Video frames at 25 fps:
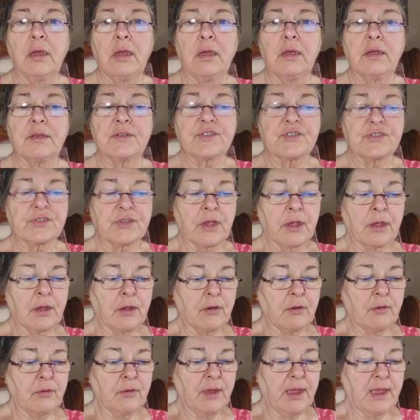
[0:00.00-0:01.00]

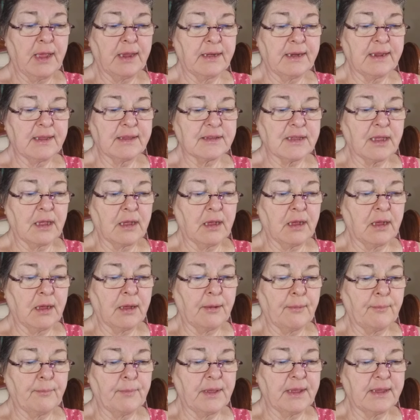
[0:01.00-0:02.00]
So, and
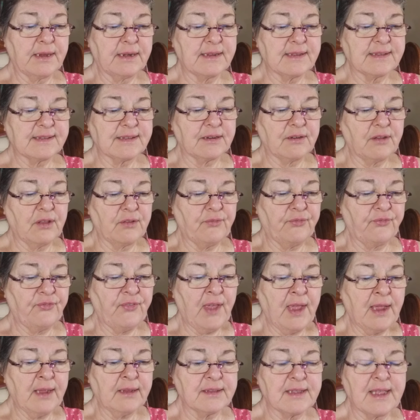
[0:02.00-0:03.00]
it is in
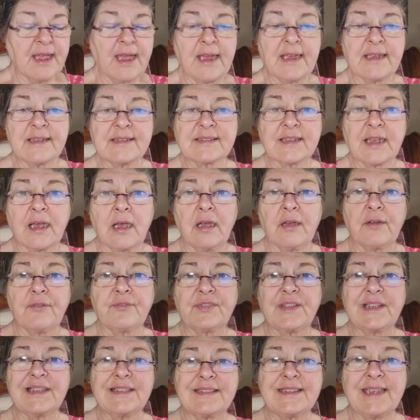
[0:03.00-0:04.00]
effect as of
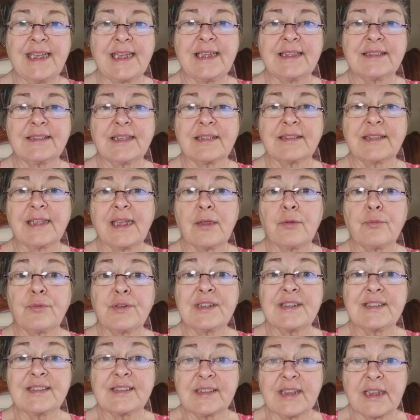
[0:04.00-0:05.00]
the date that they
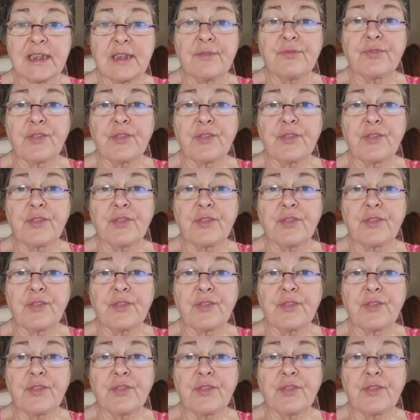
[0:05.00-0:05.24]
receive